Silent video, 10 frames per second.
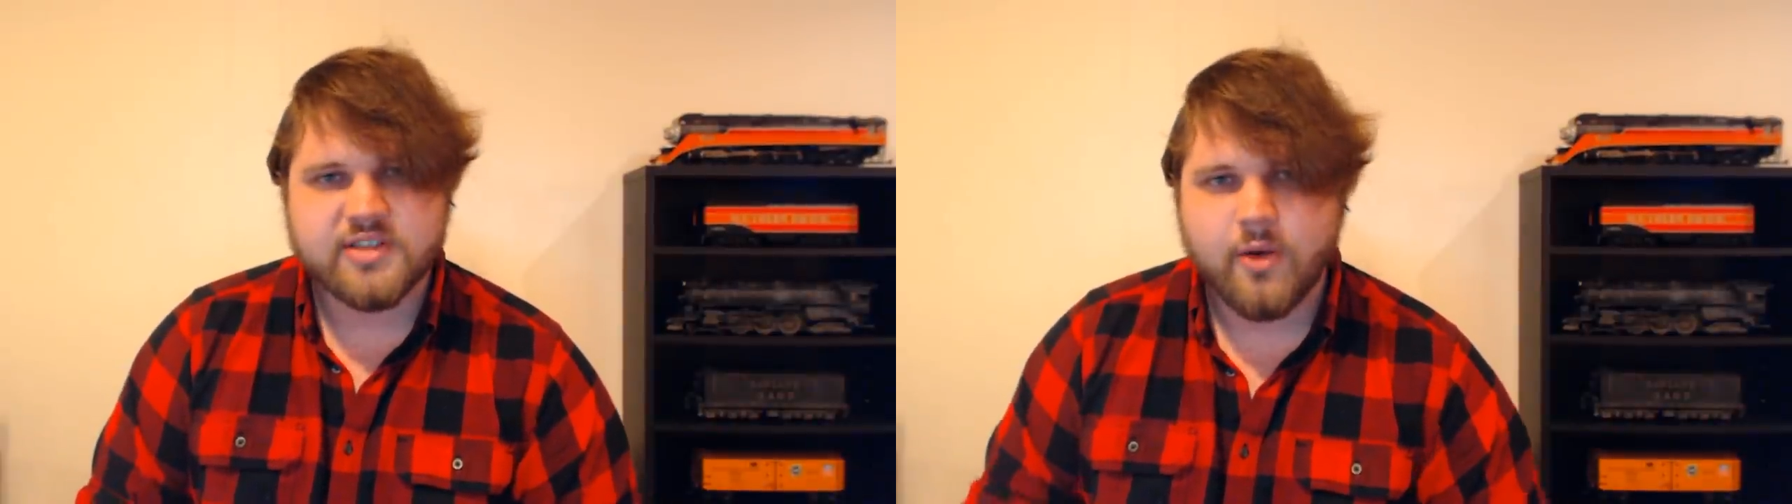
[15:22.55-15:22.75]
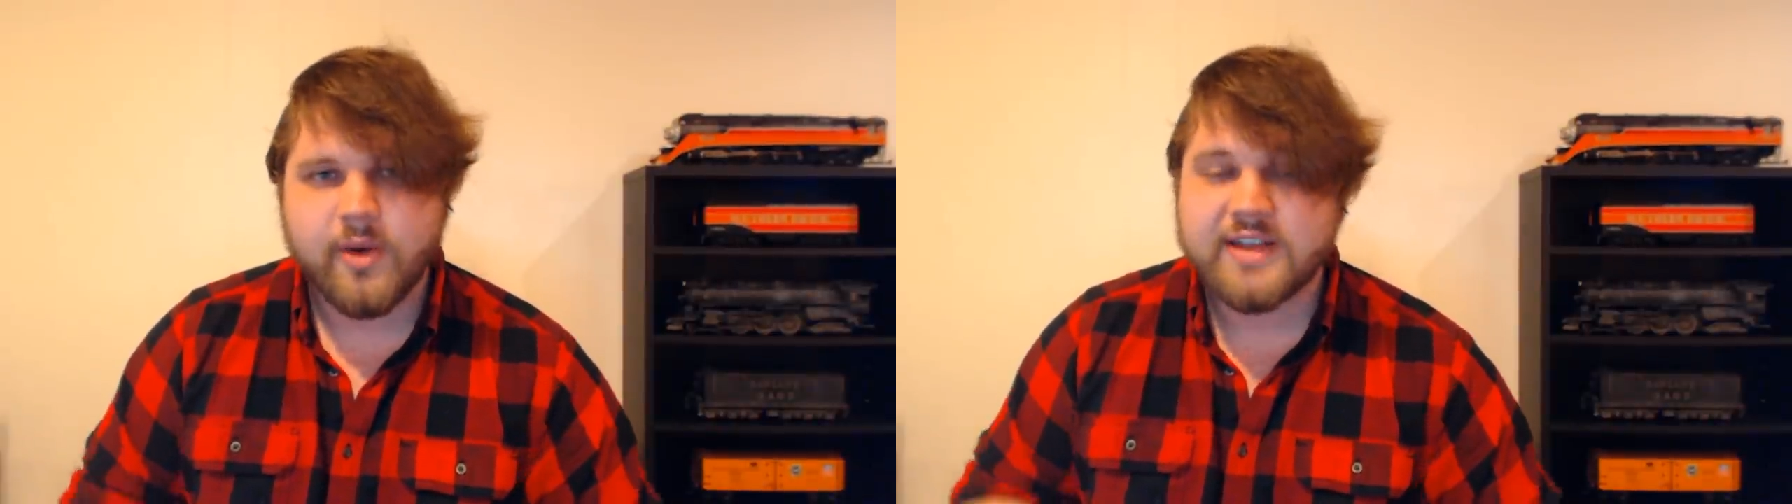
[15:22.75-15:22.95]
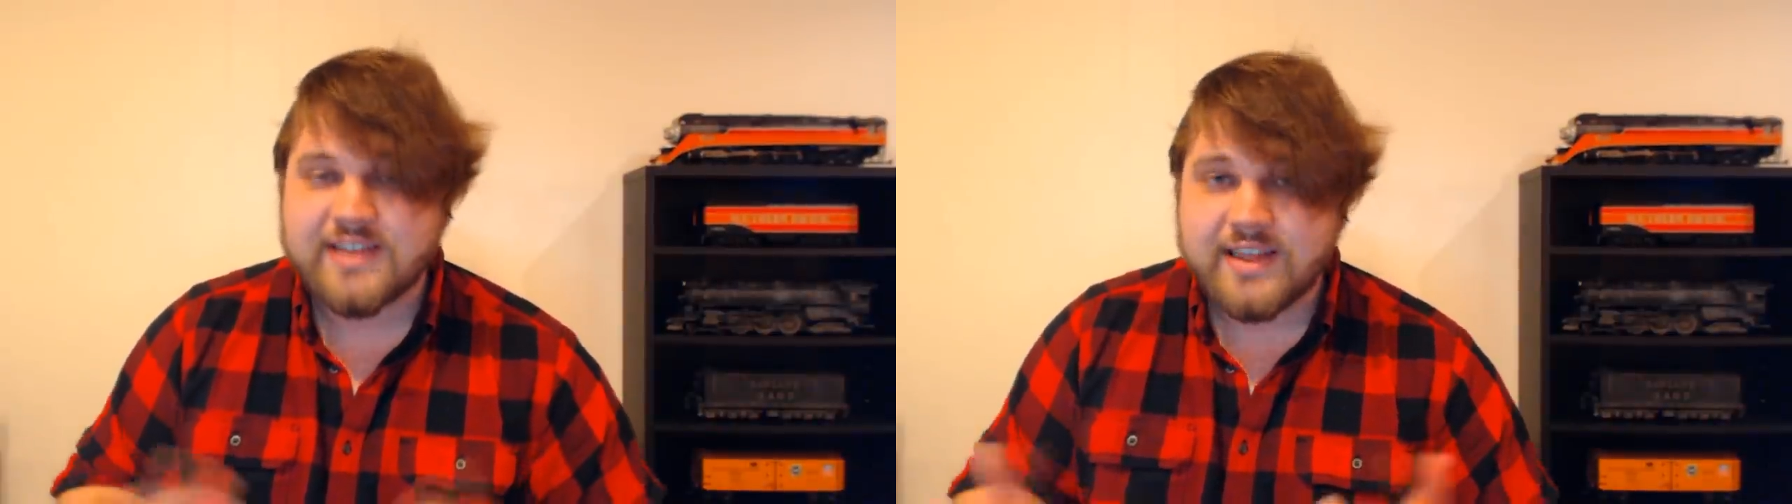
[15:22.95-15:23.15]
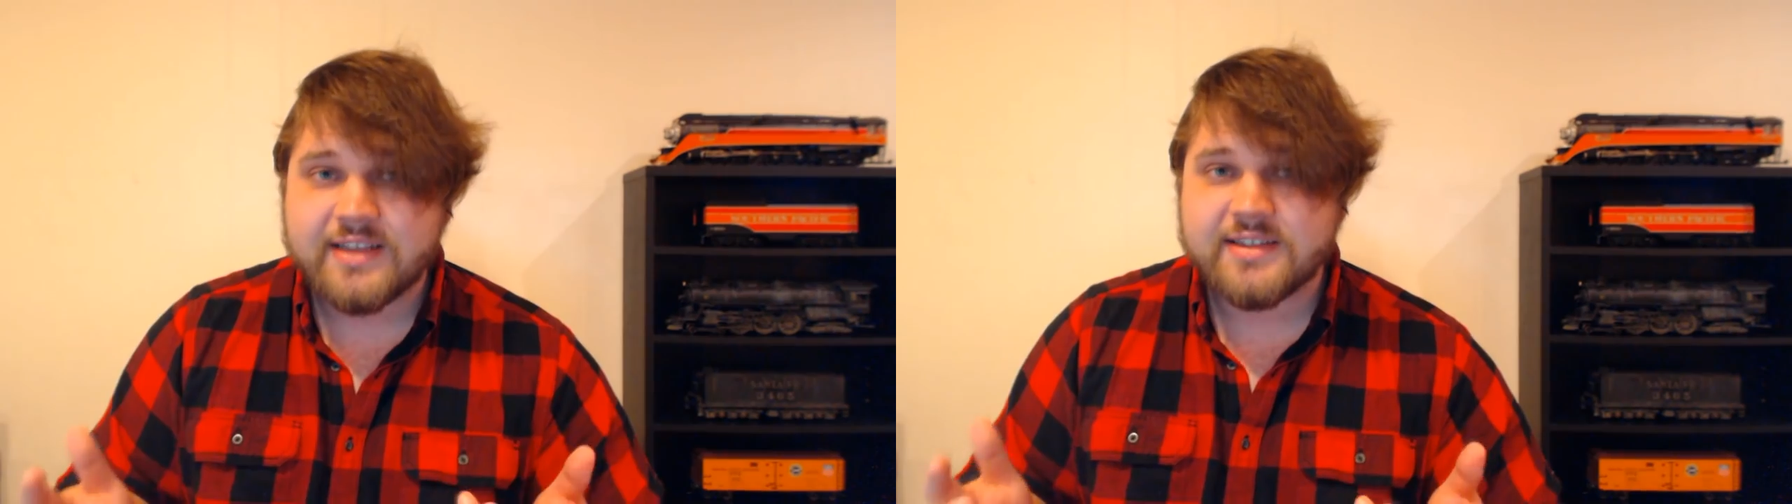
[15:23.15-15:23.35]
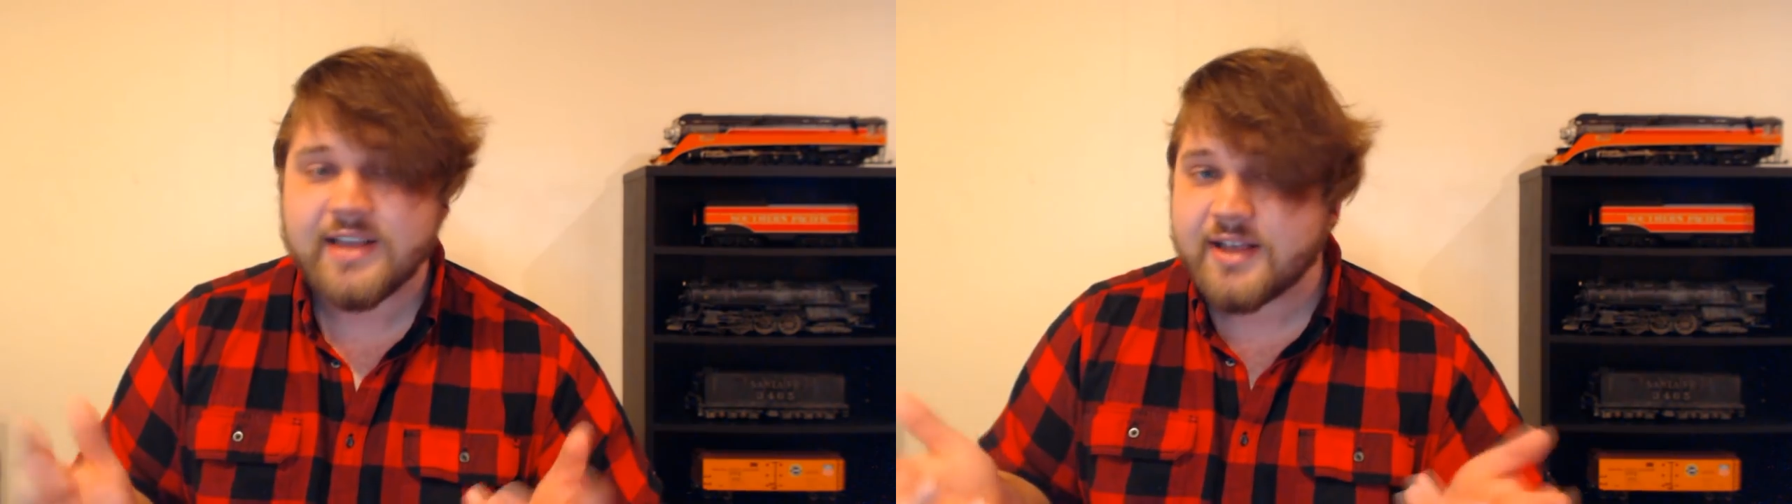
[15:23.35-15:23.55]
As always,
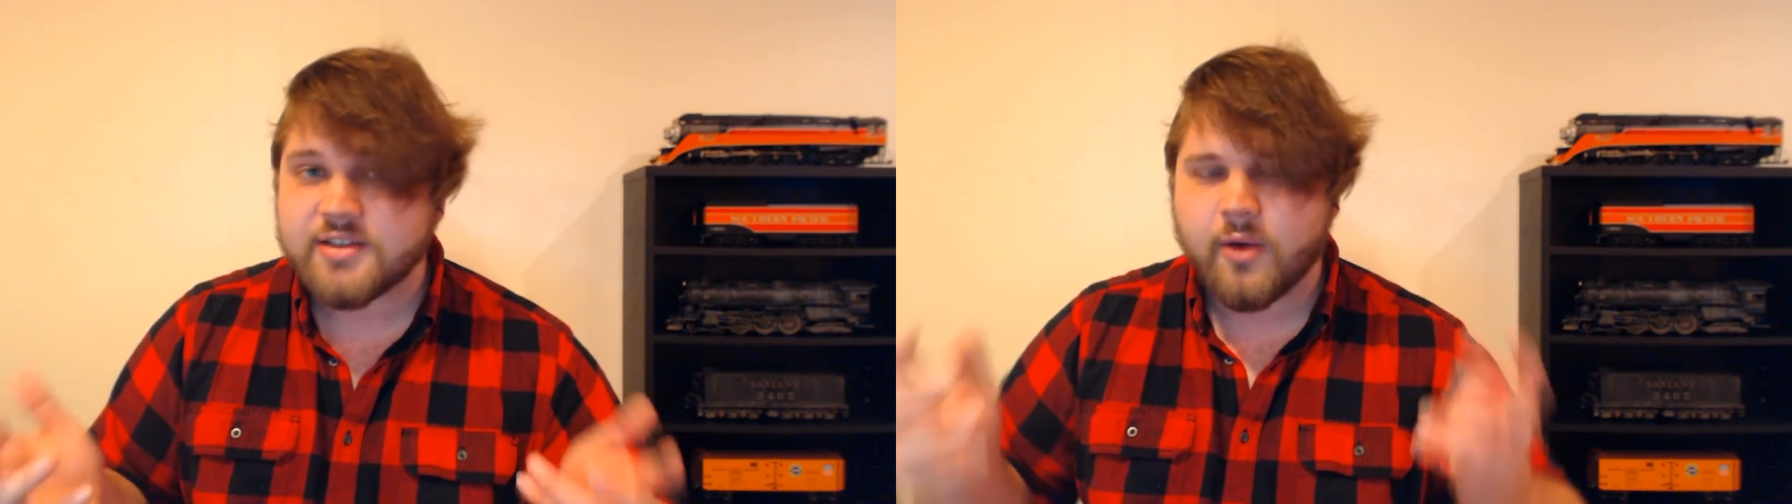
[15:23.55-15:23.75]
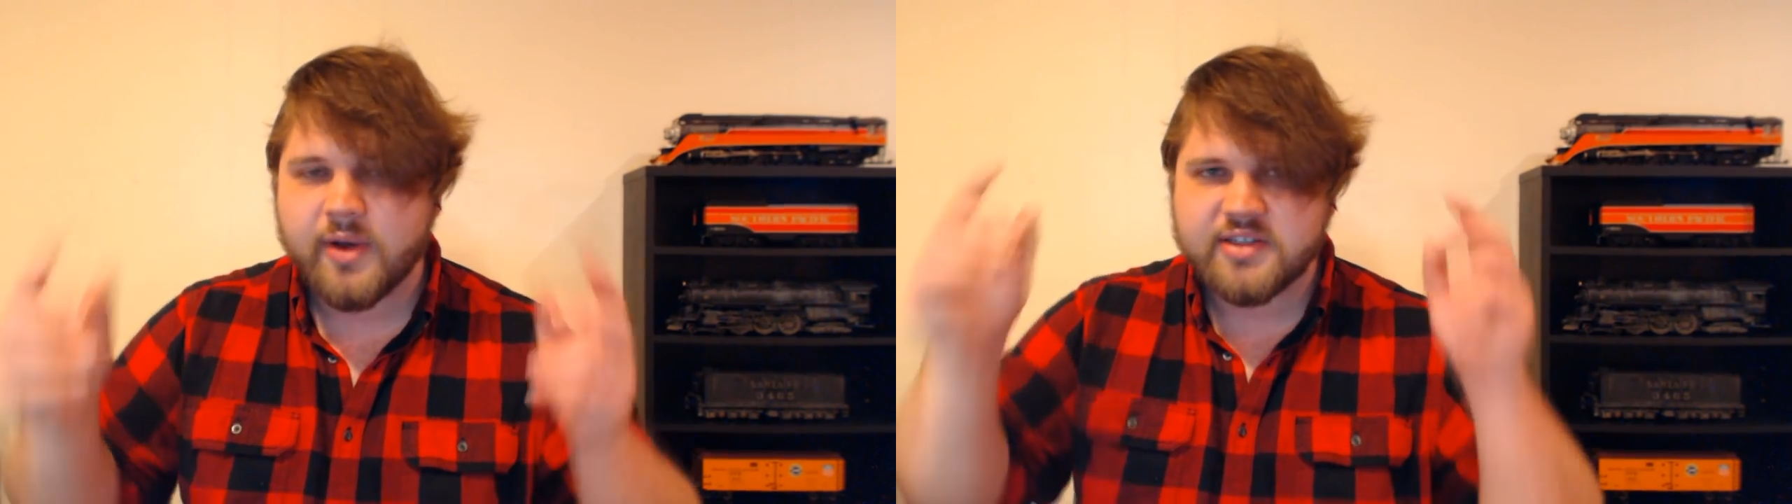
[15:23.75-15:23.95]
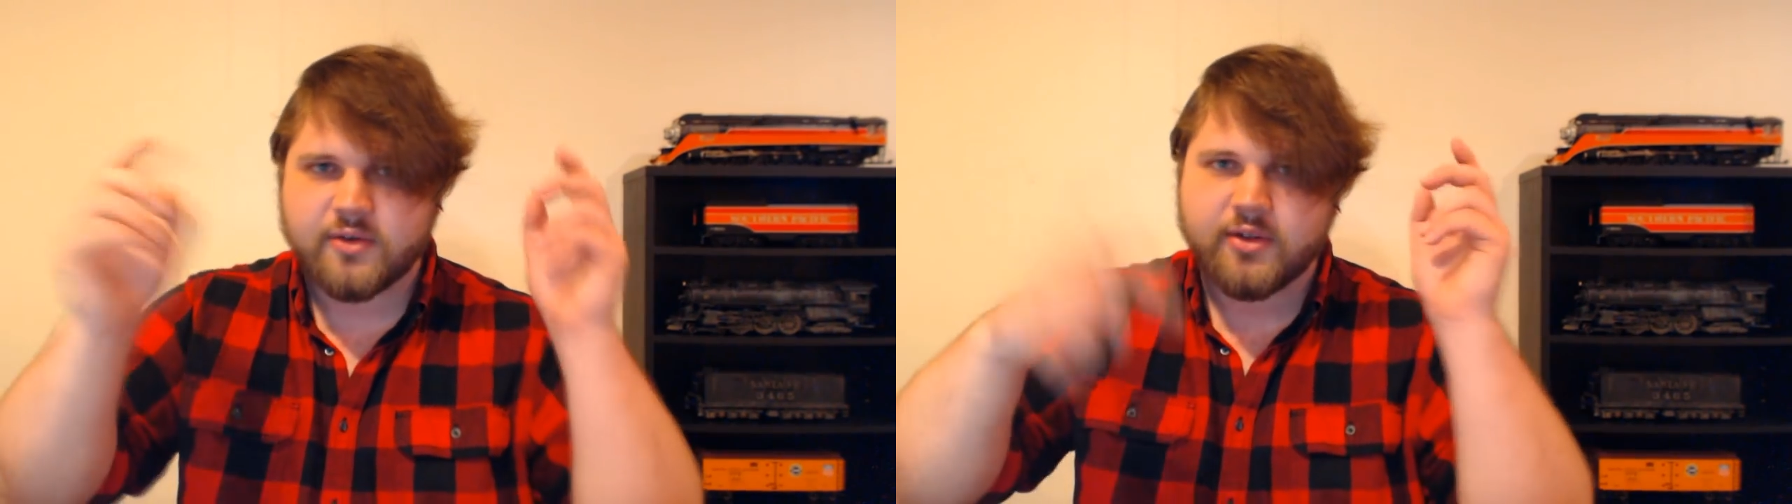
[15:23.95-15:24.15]
links, as always,